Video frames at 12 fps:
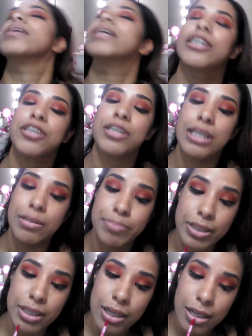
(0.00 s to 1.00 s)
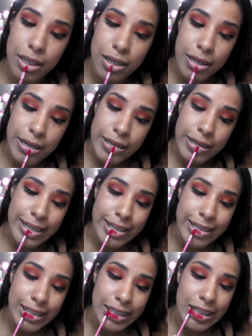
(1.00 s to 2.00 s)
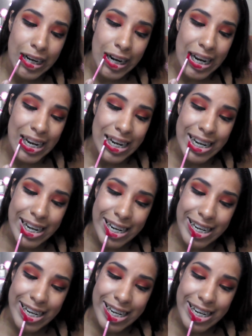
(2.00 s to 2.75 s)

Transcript: clear lipstick. Let me try it.